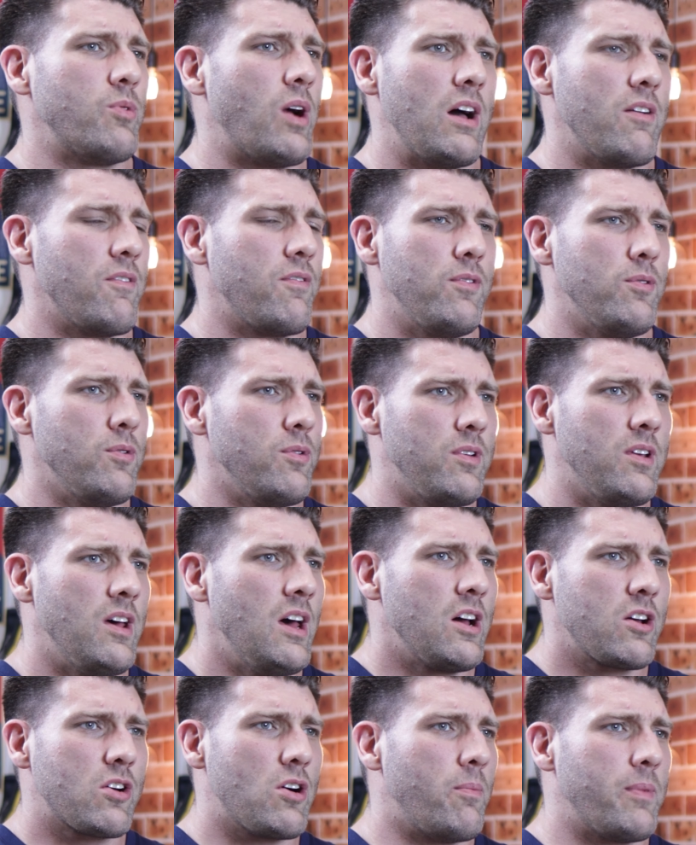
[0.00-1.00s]
right food
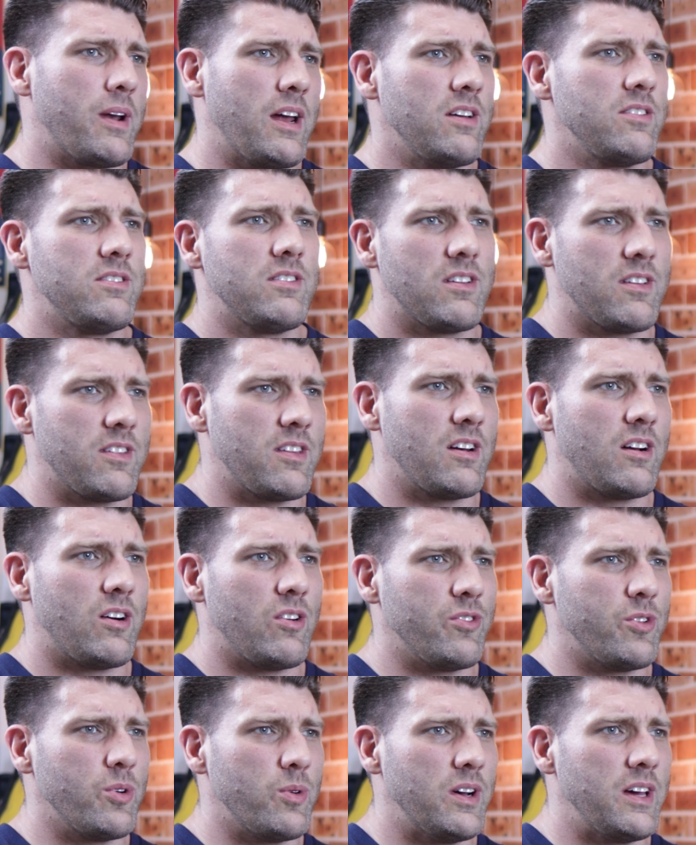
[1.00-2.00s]
combination, and then
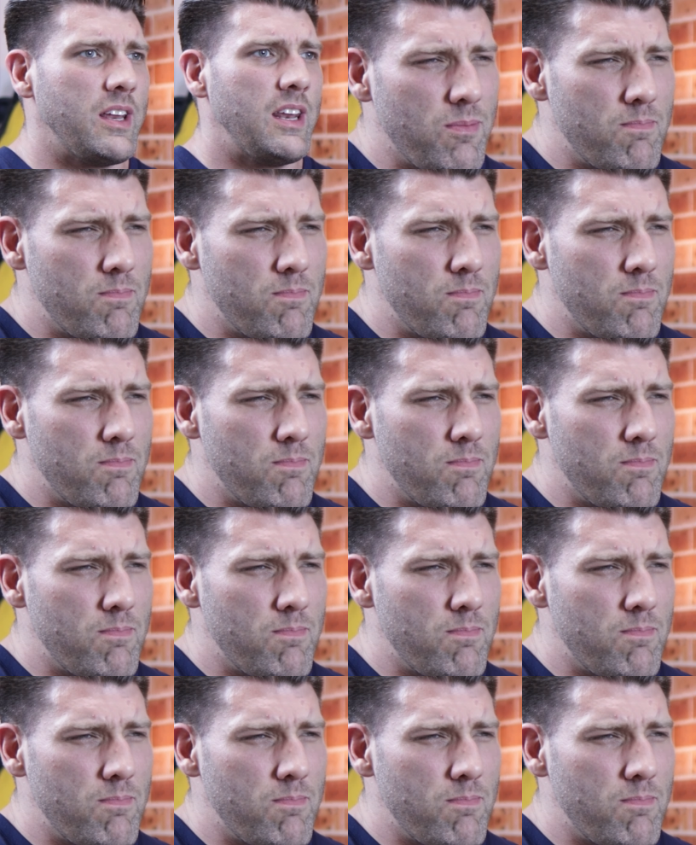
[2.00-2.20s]
I'll do it.